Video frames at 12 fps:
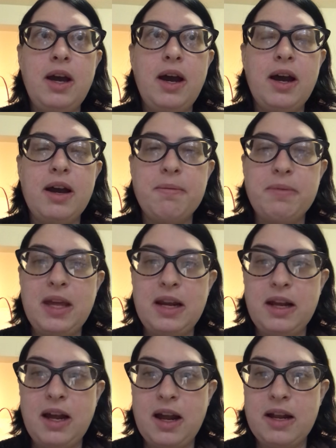um, get
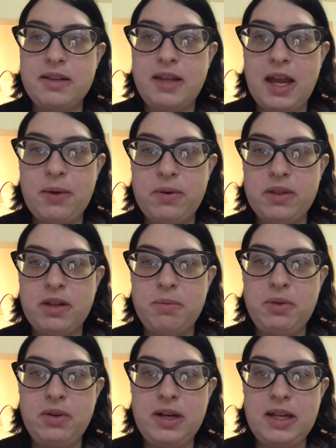in contact with
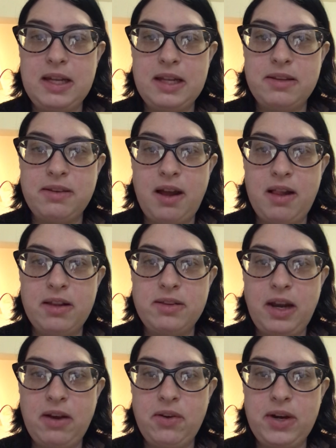Community in
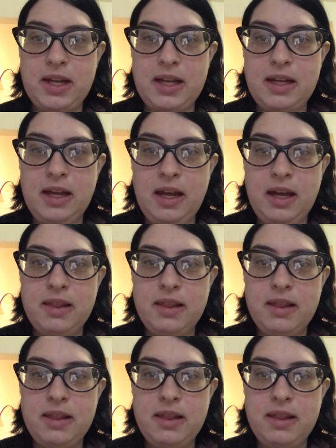Solidarity.